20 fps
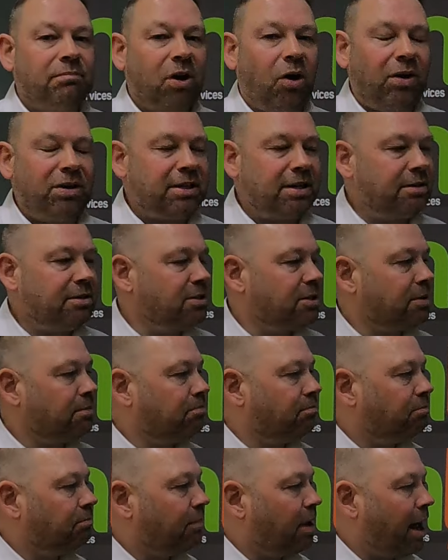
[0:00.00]
I didn't.
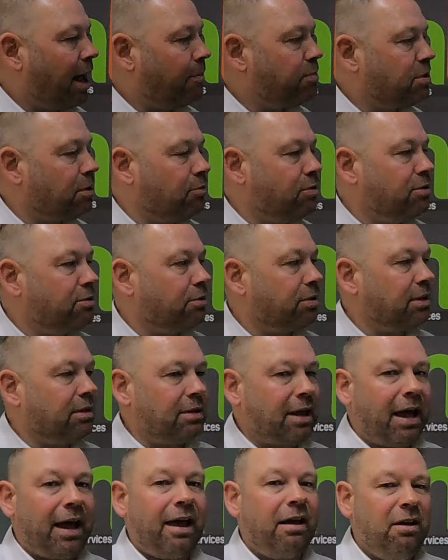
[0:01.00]
Absolutely nothing
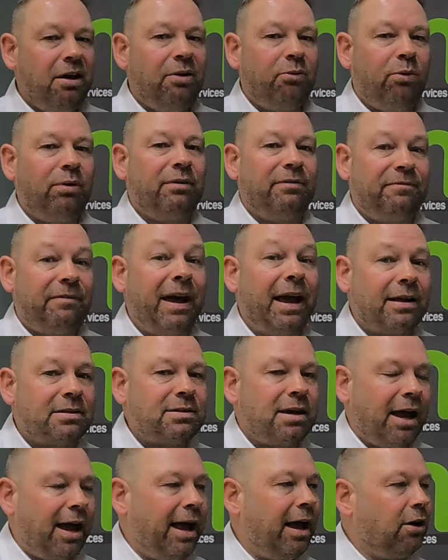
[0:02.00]
there will
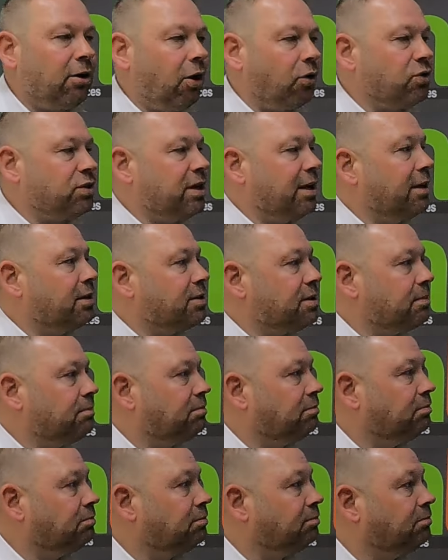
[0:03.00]
affect our costings.